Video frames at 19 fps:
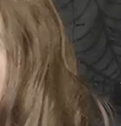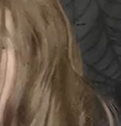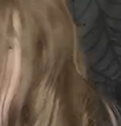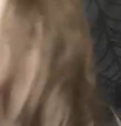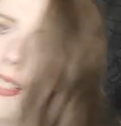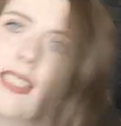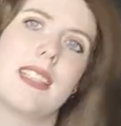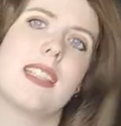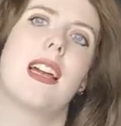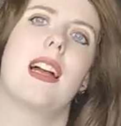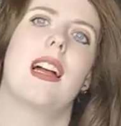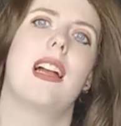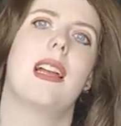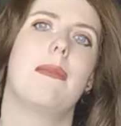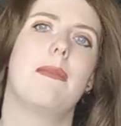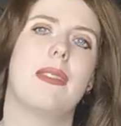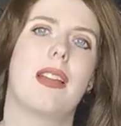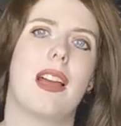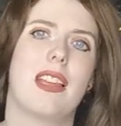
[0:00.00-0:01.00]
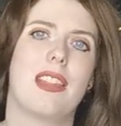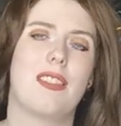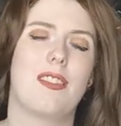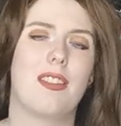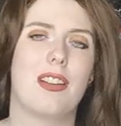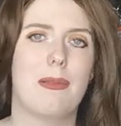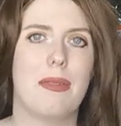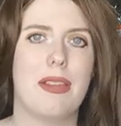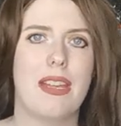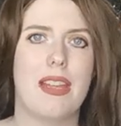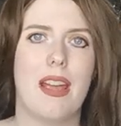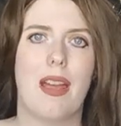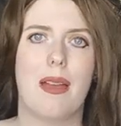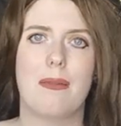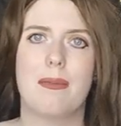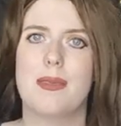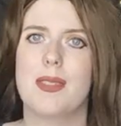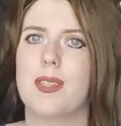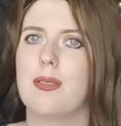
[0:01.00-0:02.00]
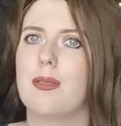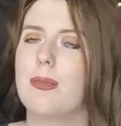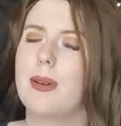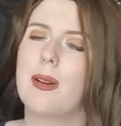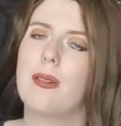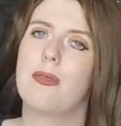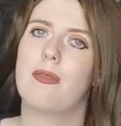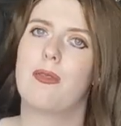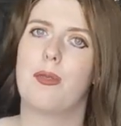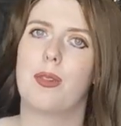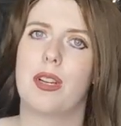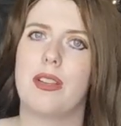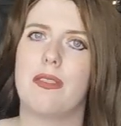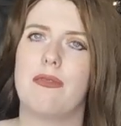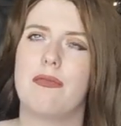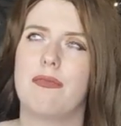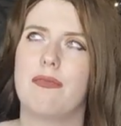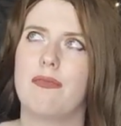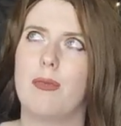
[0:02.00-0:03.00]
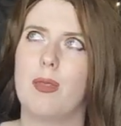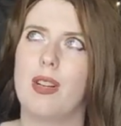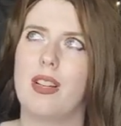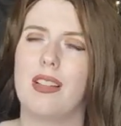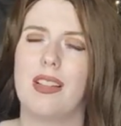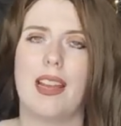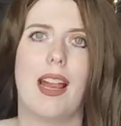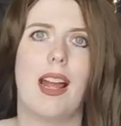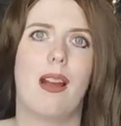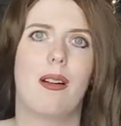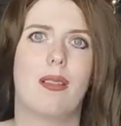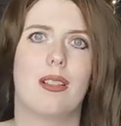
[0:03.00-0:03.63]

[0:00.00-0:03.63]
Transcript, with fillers: By this time, 9:30 p.m., so about about an